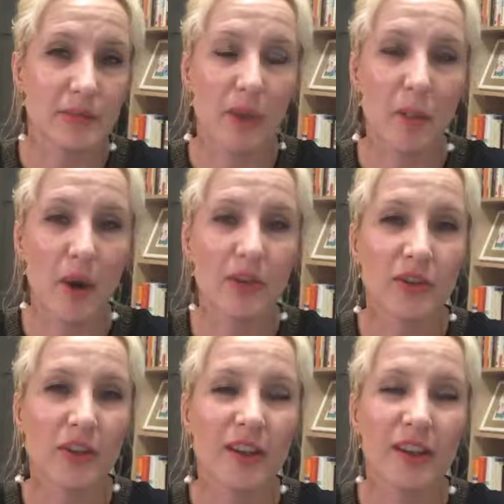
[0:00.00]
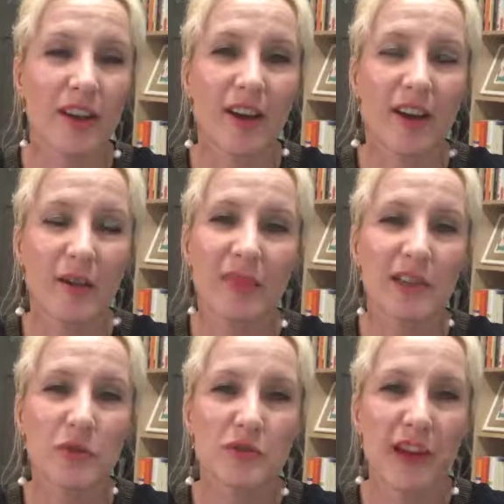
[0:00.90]
my partner in our
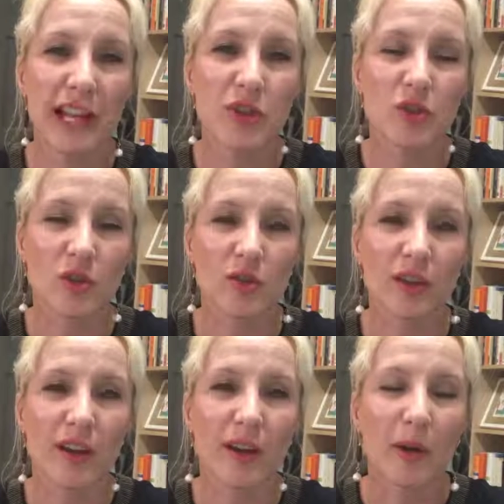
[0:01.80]
Main Street Financial